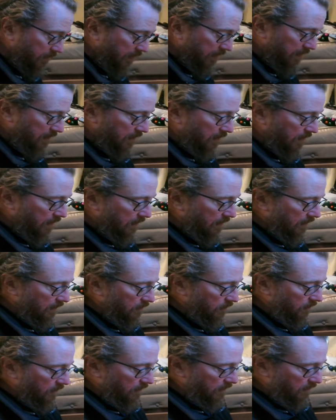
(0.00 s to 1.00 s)
when it started,
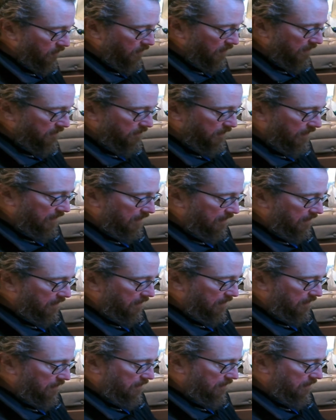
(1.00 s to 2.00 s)
this was 1
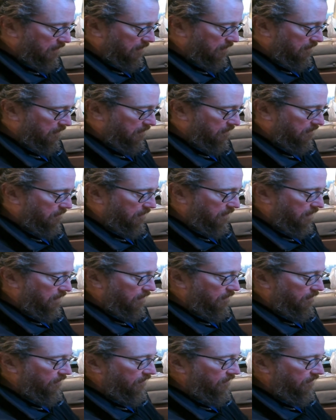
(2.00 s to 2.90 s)
piece. Kind of